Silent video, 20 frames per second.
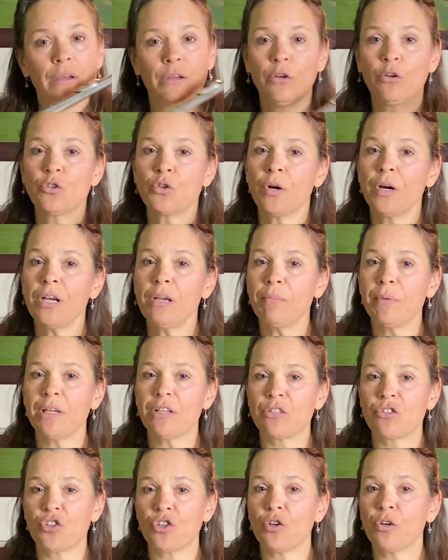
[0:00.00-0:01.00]
You're trying to
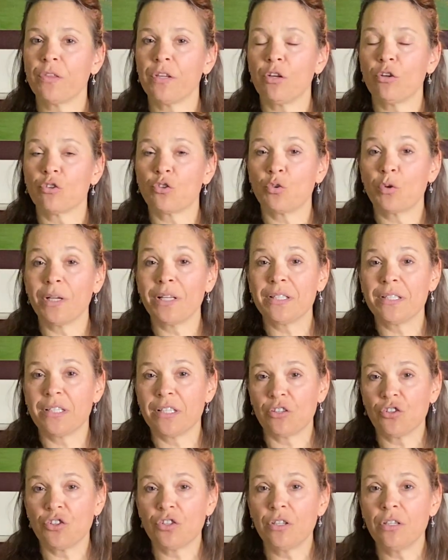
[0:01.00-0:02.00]
make sure that your
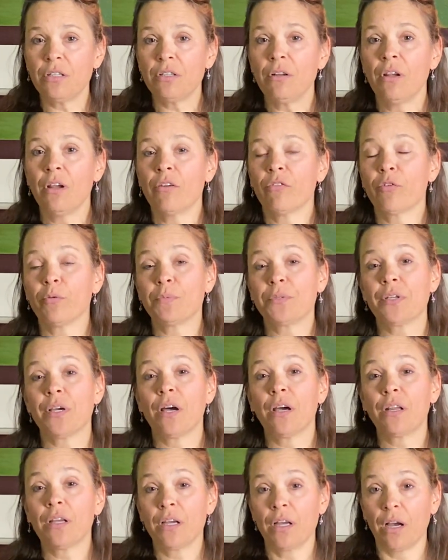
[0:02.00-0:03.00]
transition from
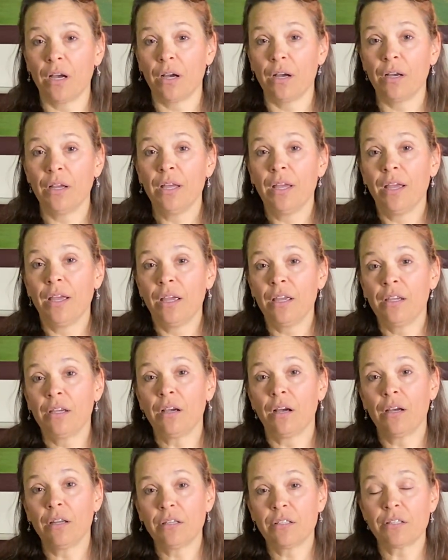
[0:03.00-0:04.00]
ta to ga and
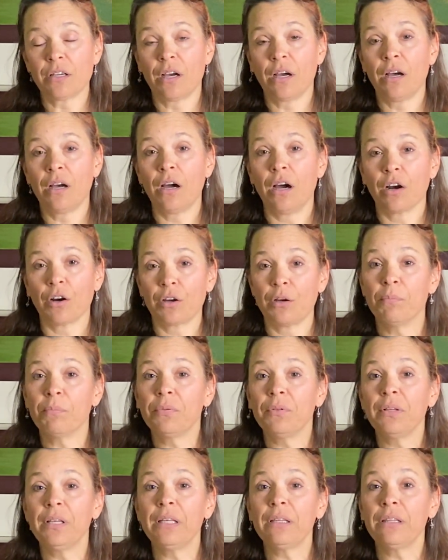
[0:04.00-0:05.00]
ga to ta are
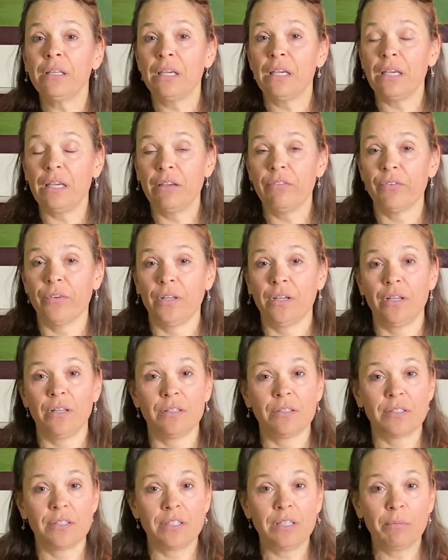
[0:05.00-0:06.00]
completely even
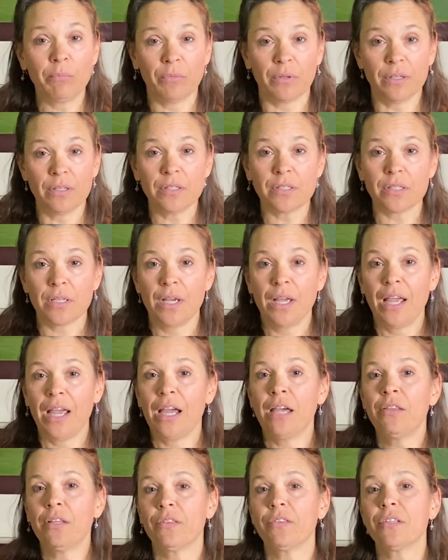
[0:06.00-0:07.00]
and seamless,
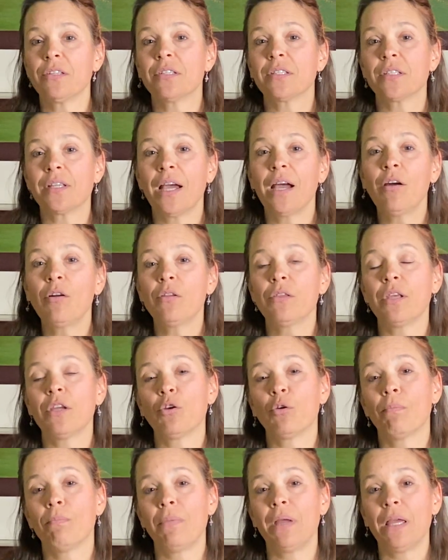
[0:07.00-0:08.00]
and that the sound that
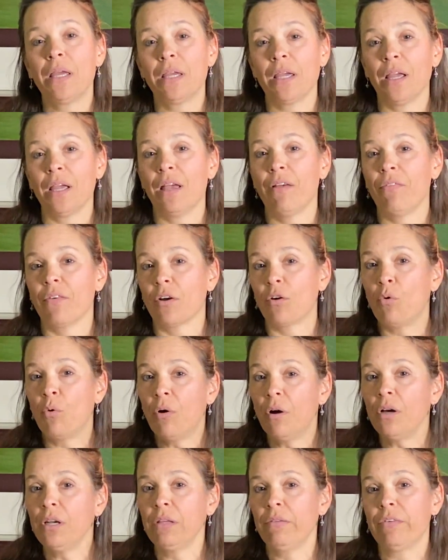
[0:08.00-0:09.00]
you're making and the
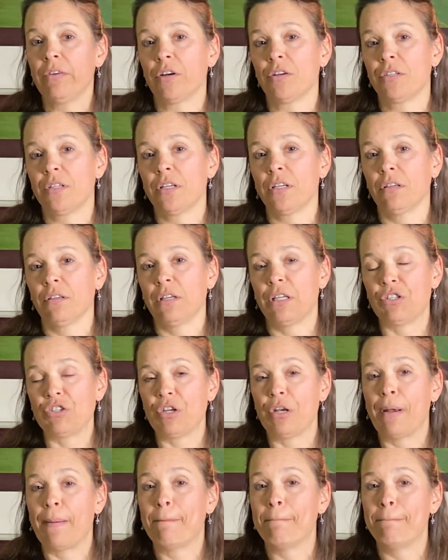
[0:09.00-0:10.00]
quality of the
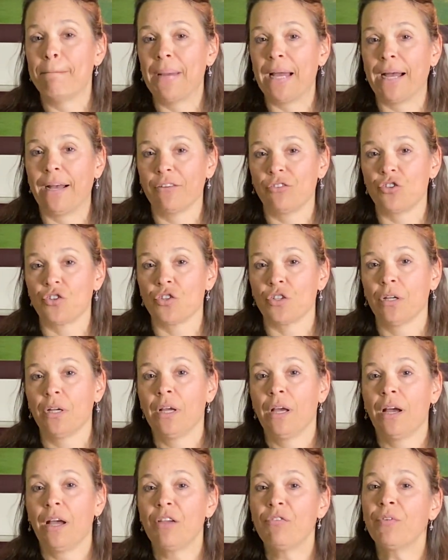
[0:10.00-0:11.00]
articulation match.
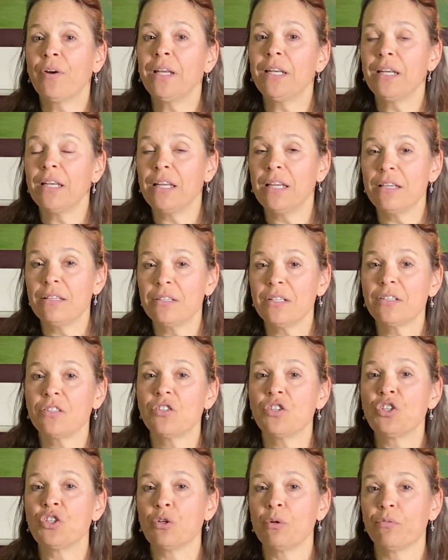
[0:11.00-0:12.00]
I find it easiest
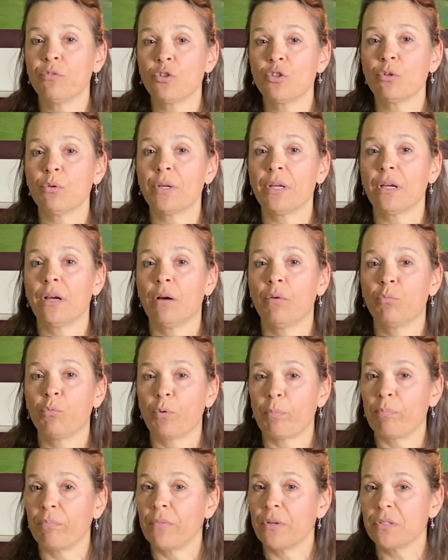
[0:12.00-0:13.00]
to do if you're doing
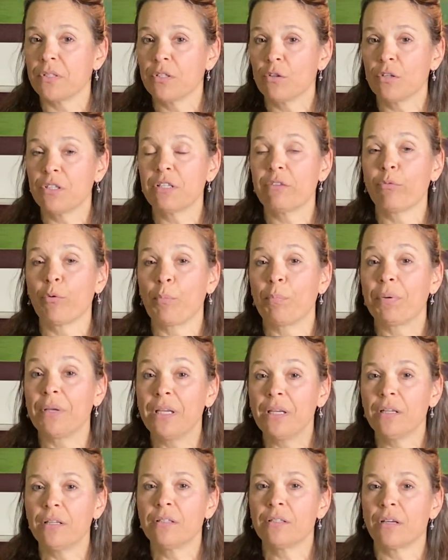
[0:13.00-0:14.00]
a series of
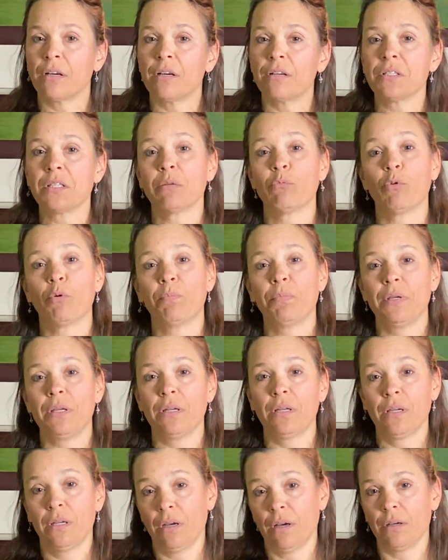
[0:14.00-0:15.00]
repeated tas and
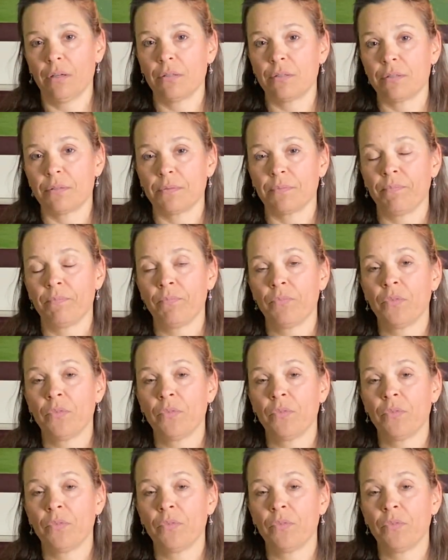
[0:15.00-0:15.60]
repeated gas.